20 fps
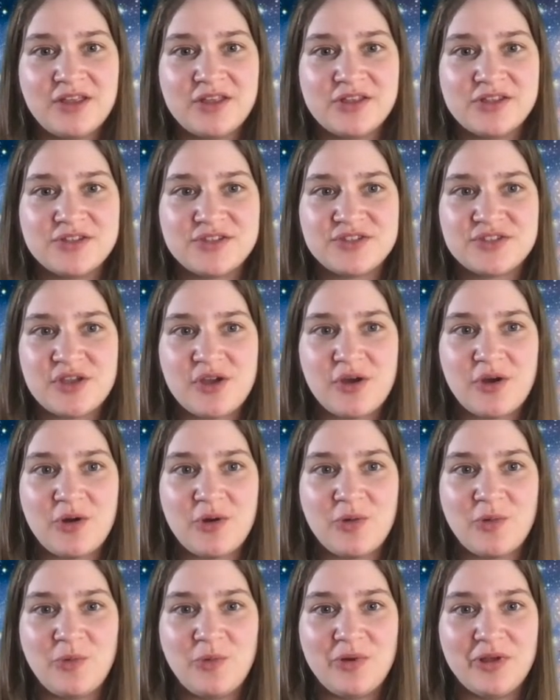
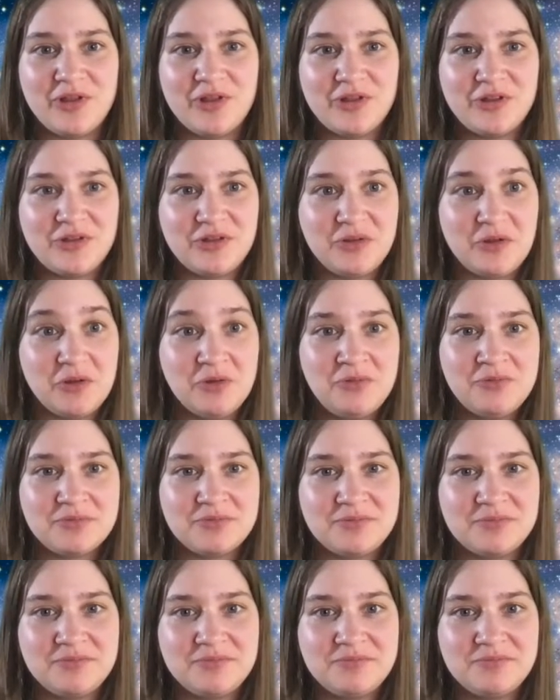So we'll
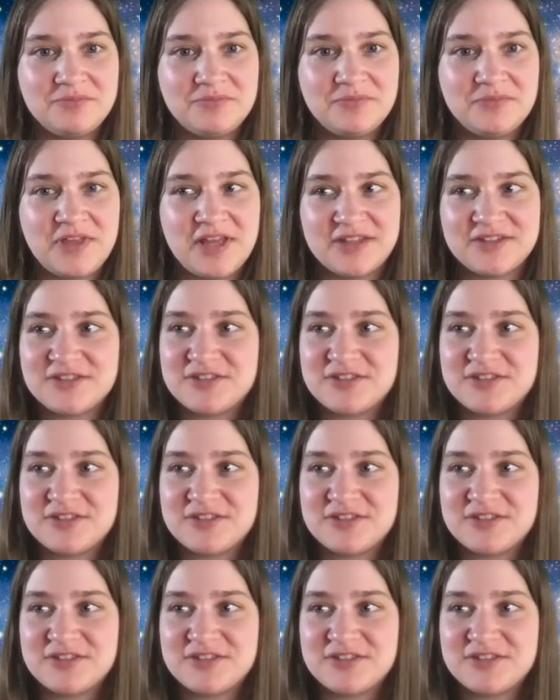get